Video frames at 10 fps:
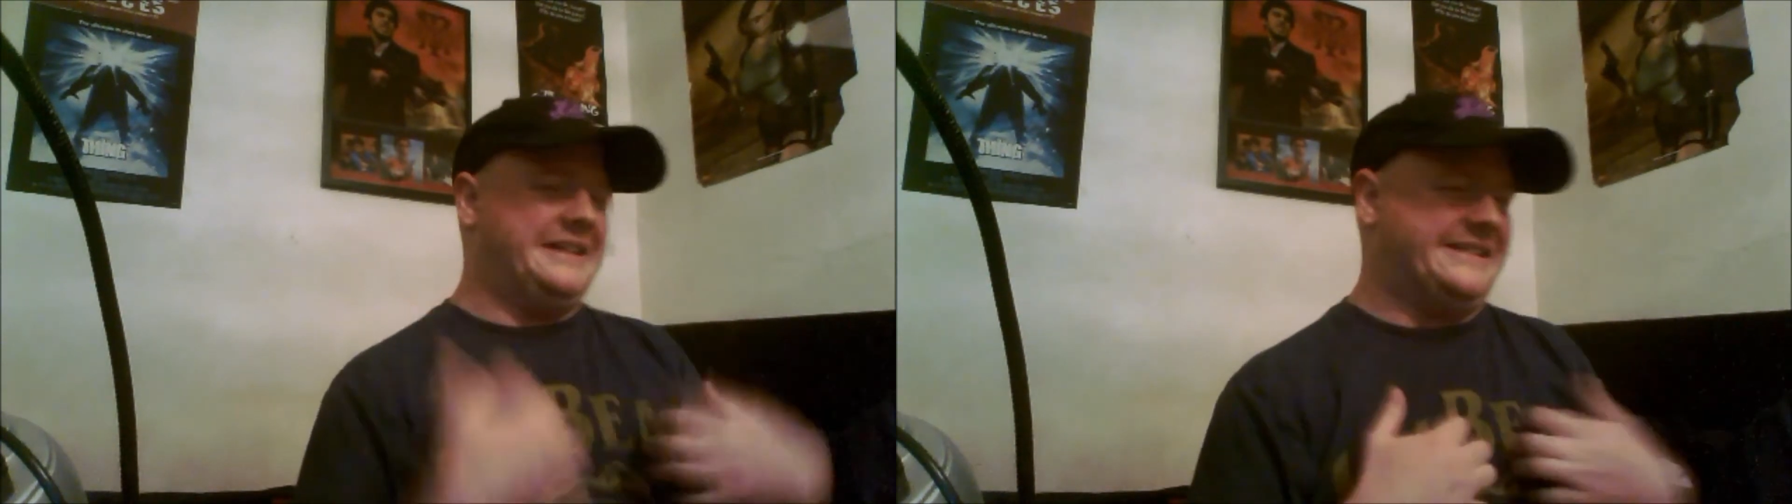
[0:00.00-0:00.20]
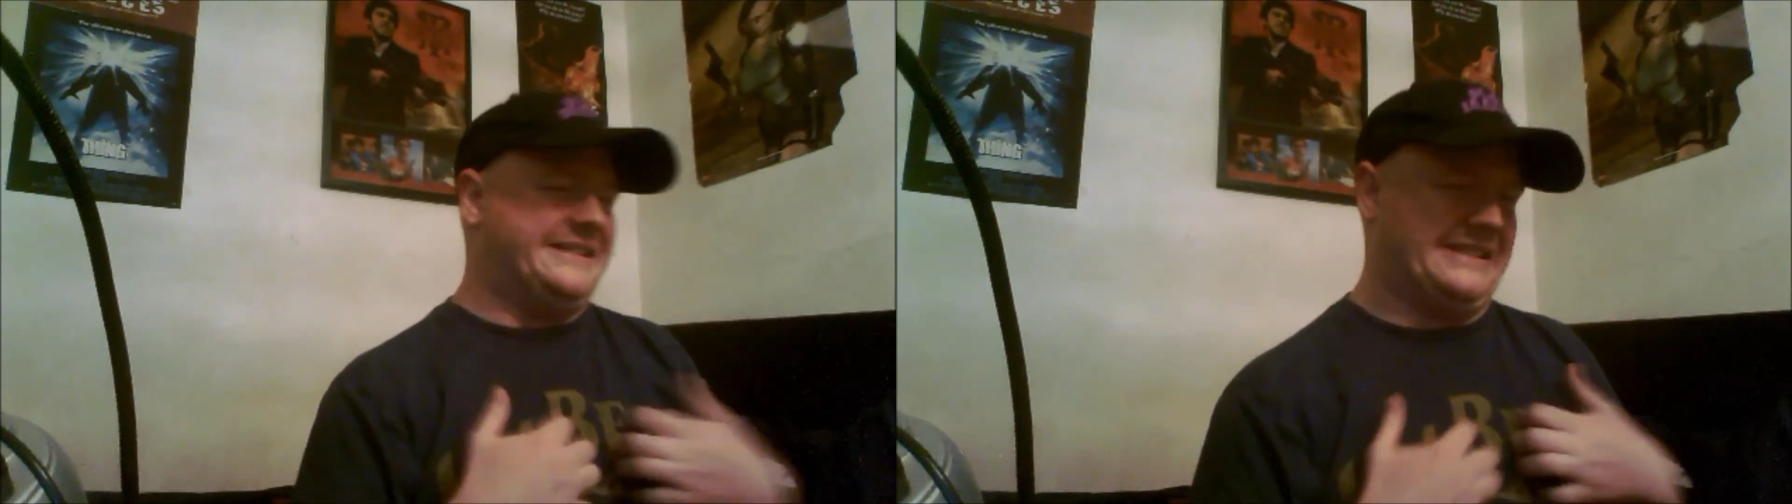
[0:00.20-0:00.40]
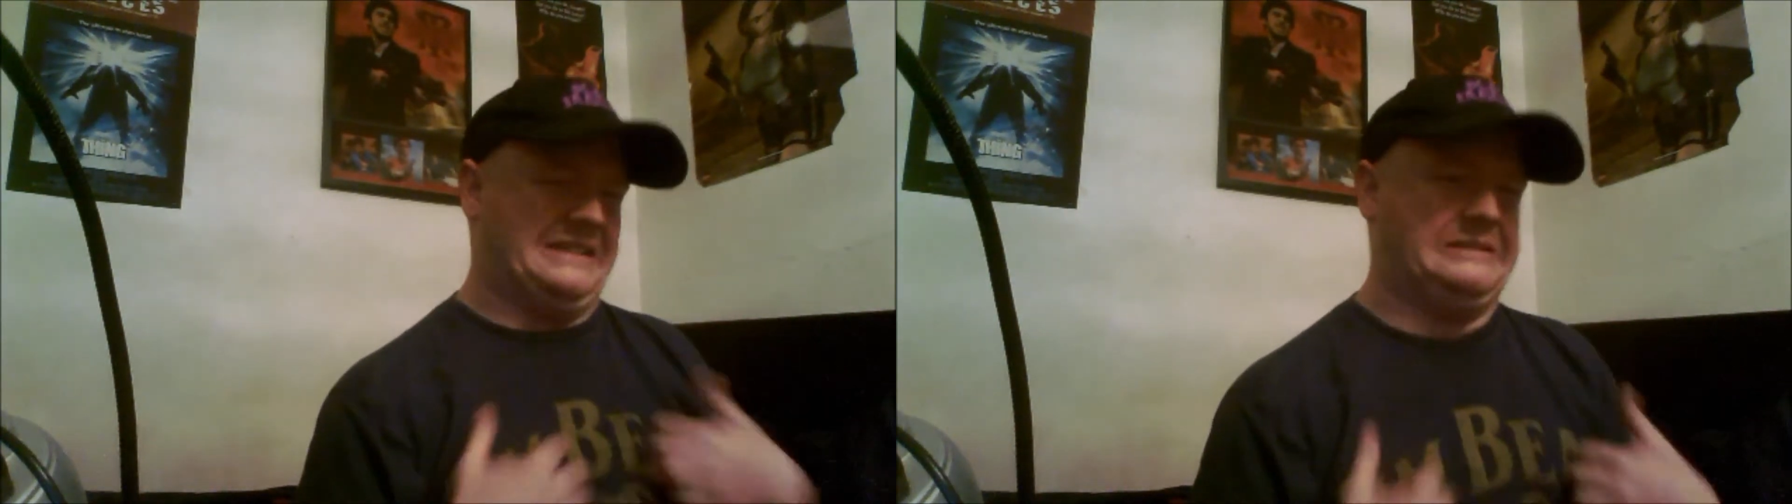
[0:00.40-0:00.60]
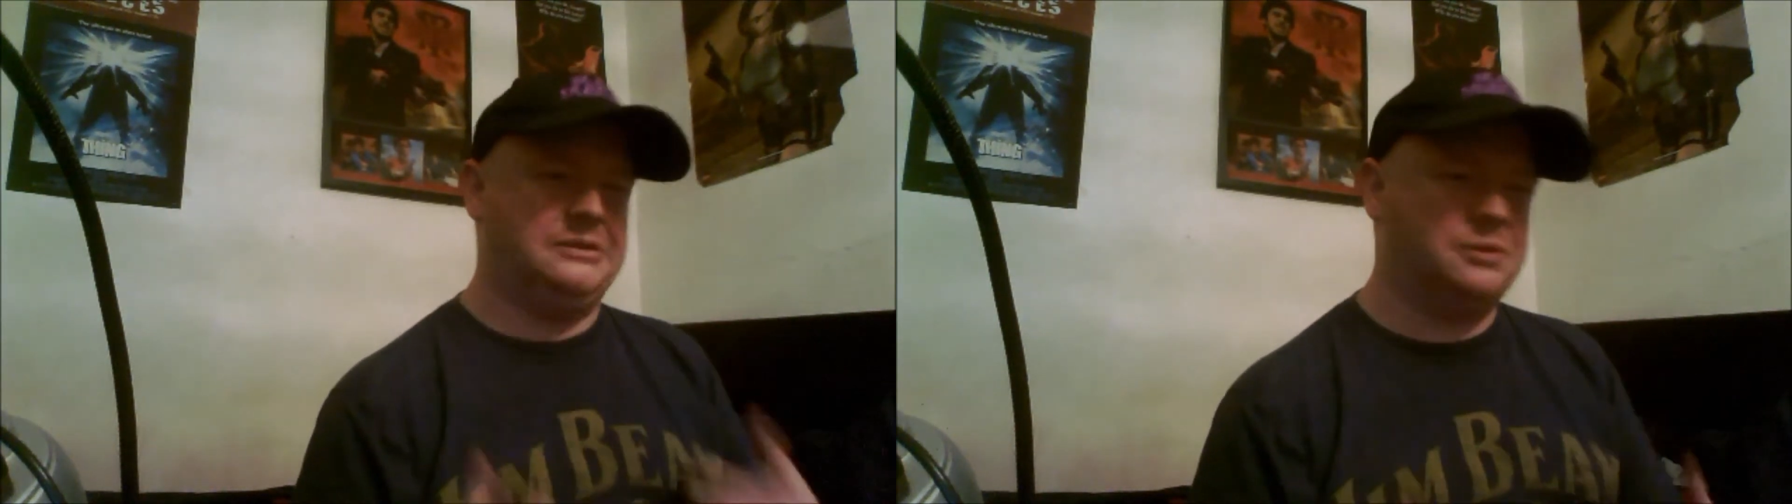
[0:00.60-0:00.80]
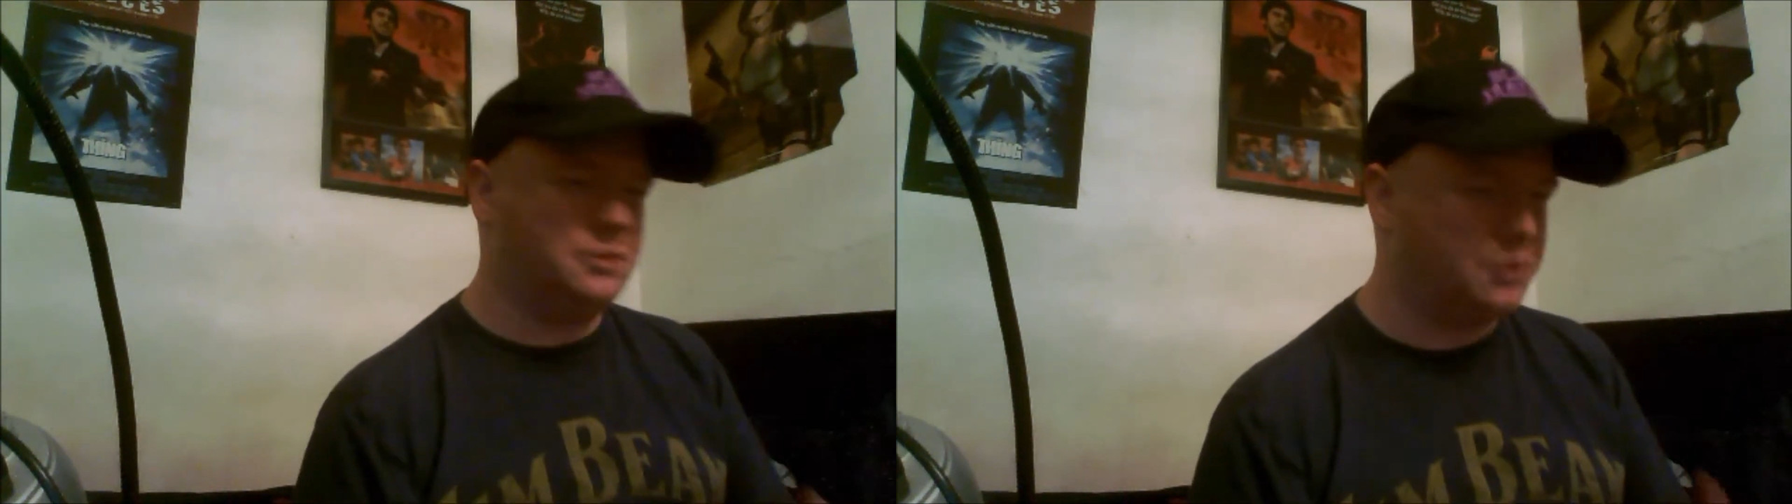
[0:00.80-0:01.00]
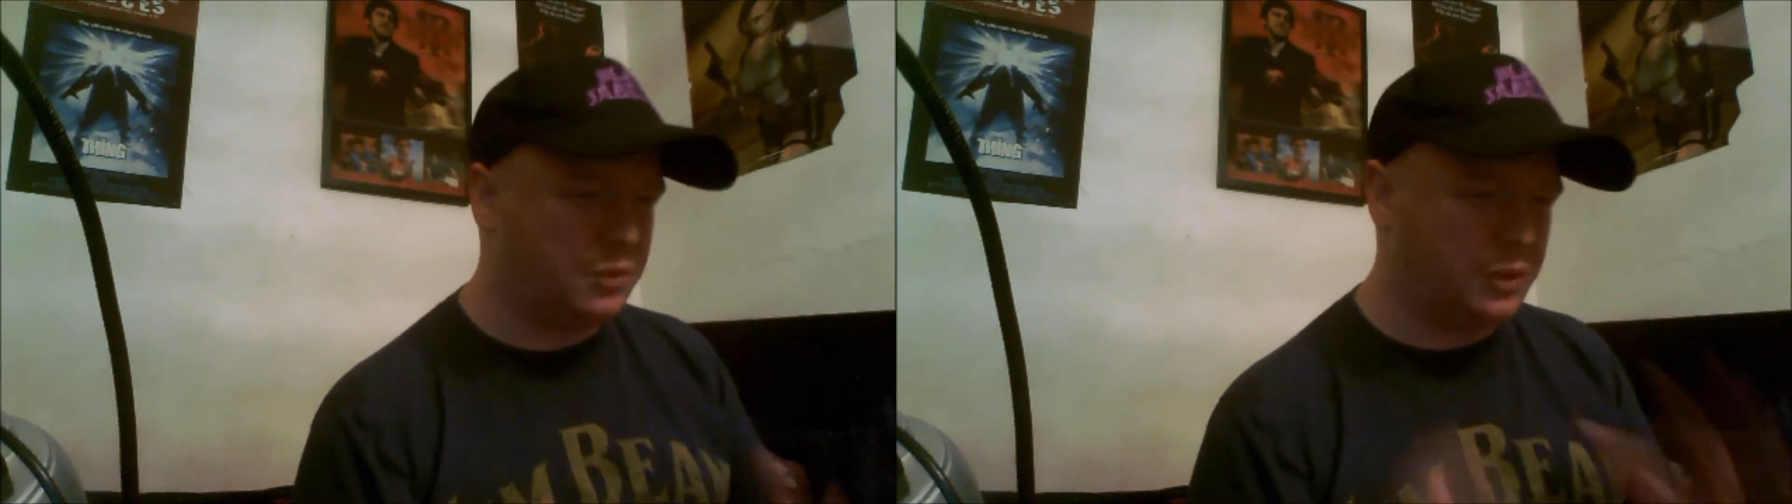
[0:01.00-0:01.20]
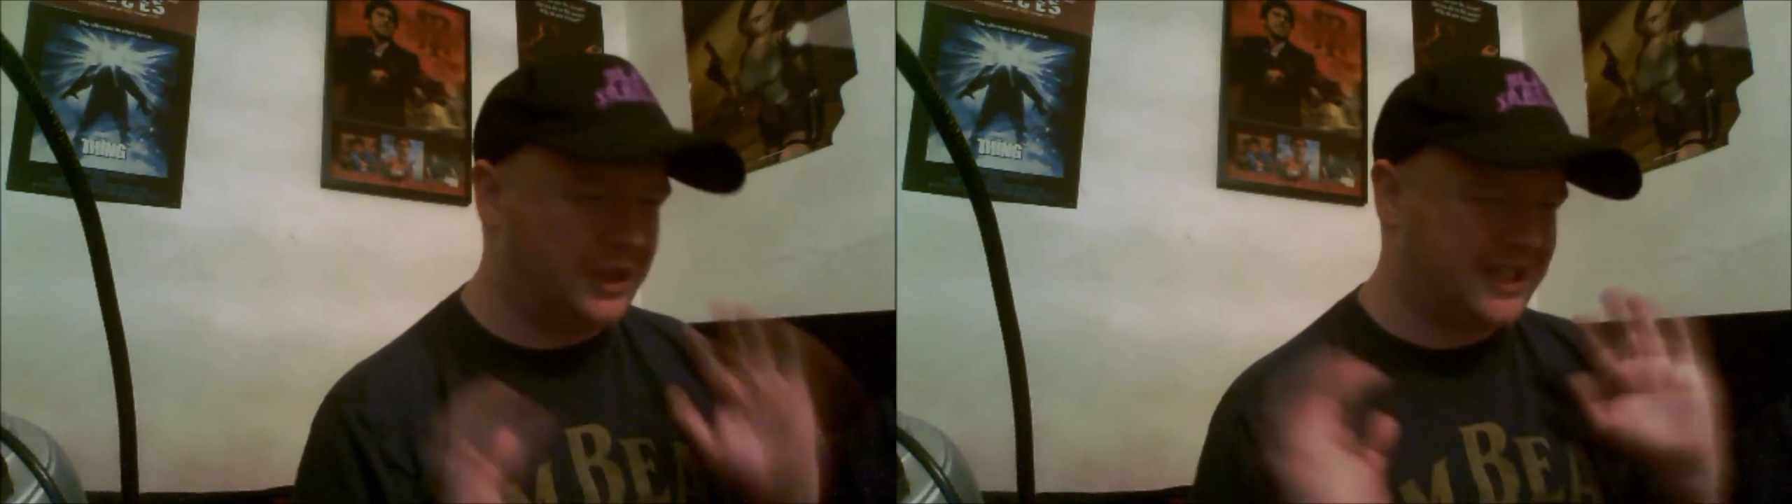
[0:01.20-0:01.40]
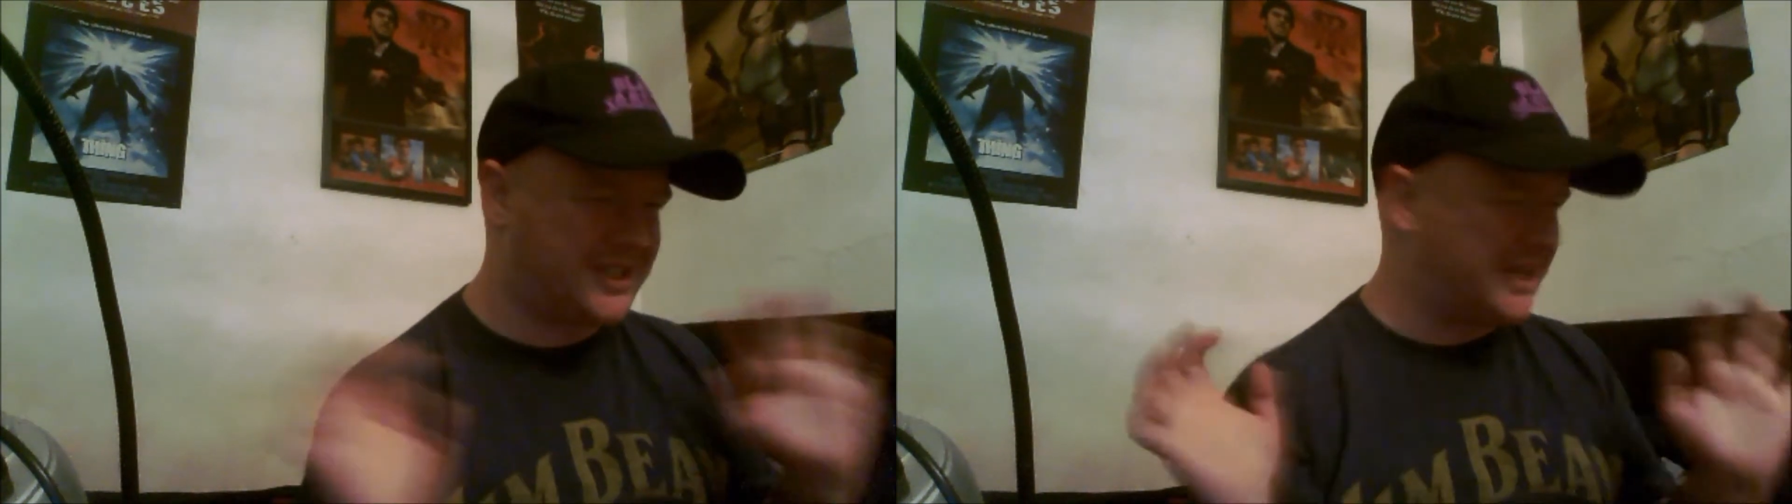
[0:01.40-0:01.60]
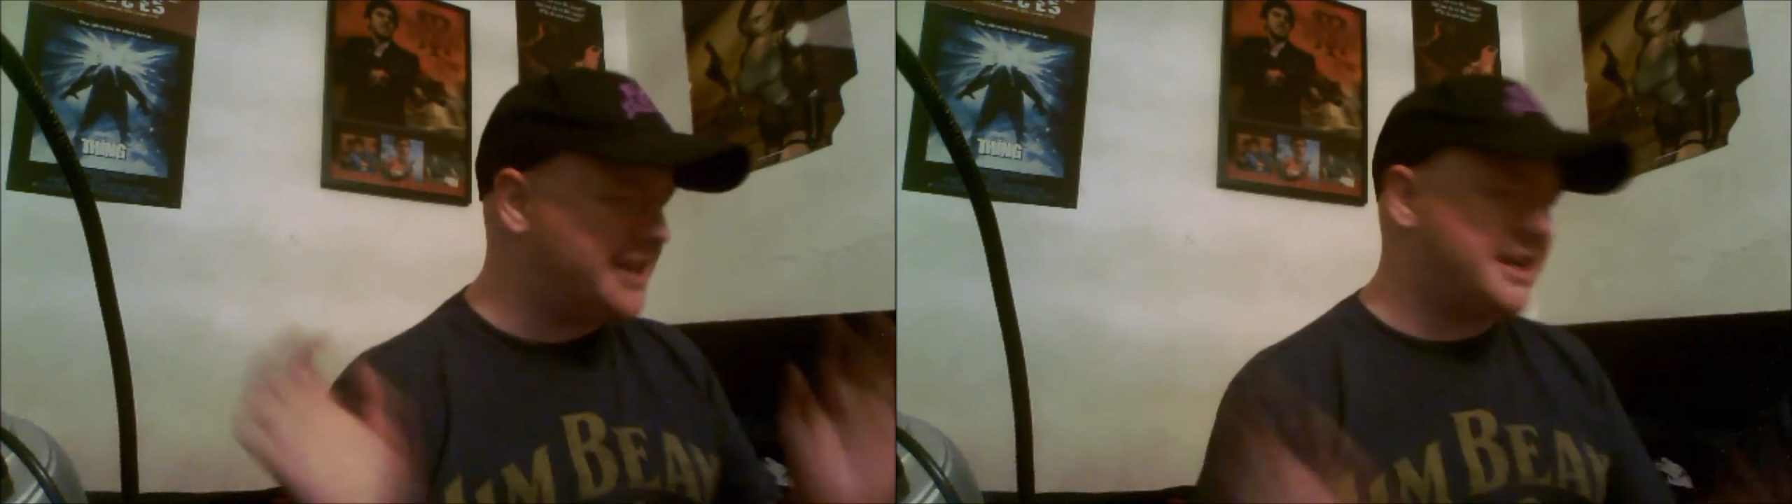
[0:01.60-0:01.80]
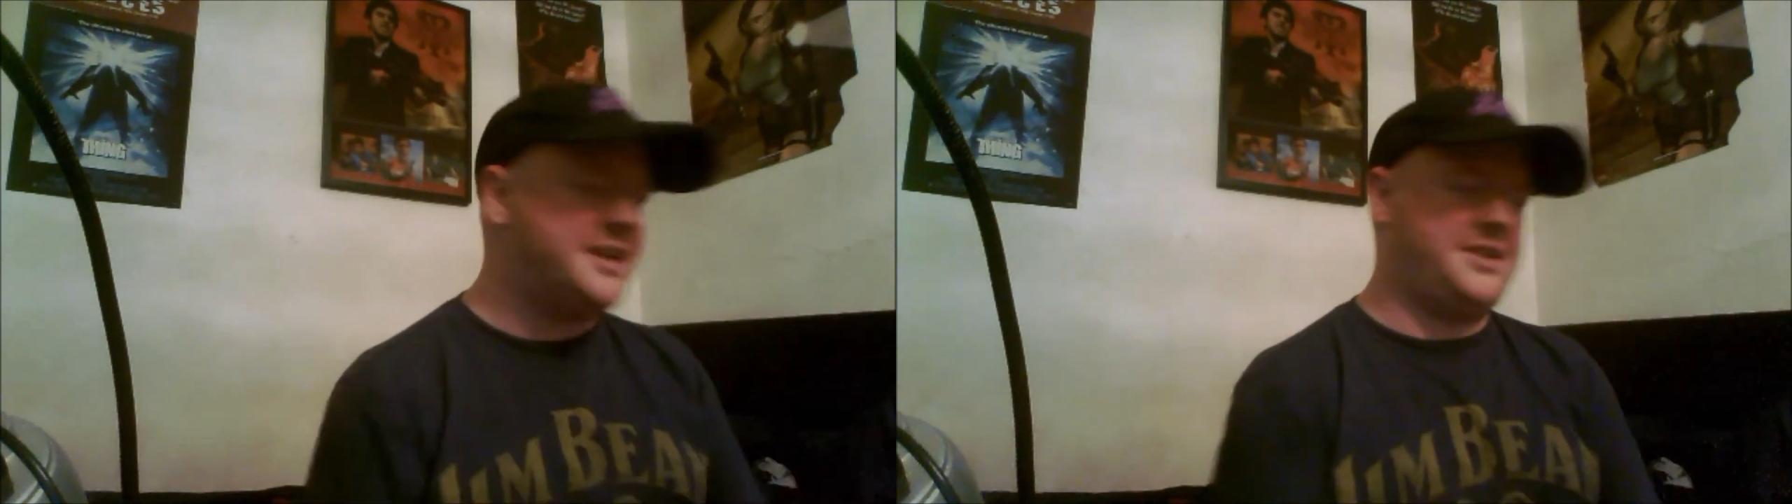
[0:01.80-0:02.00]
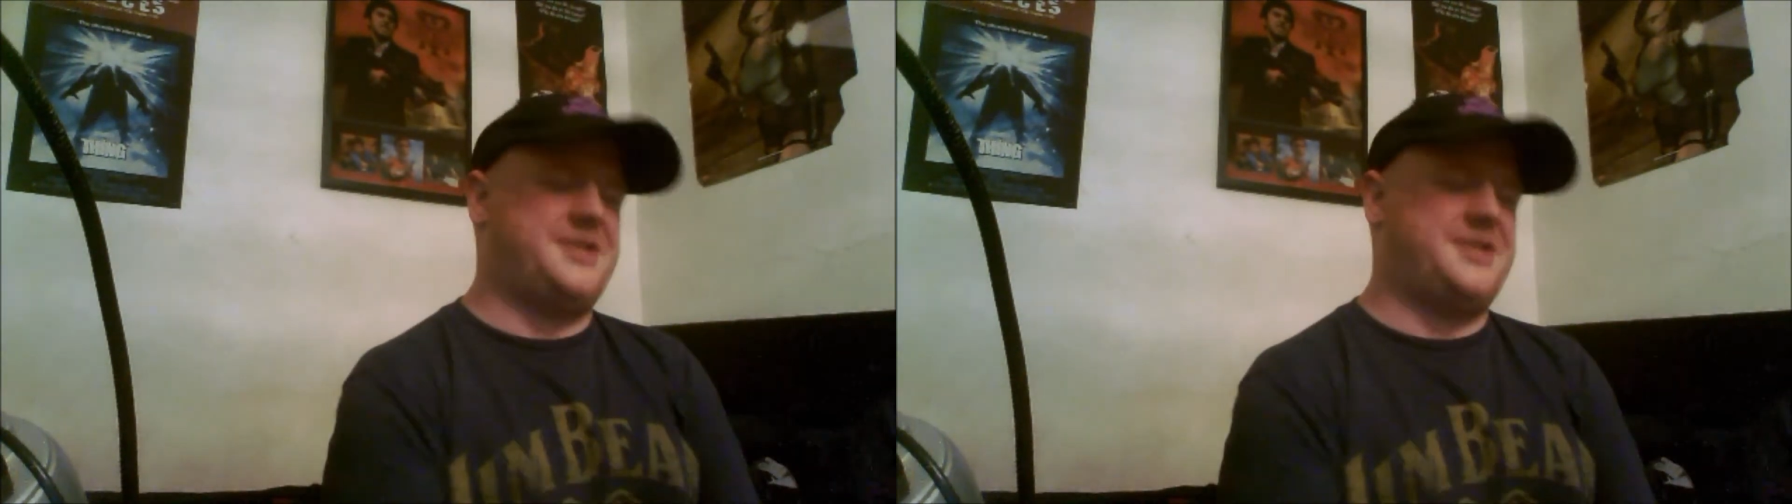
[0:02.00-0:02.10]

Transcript: and it's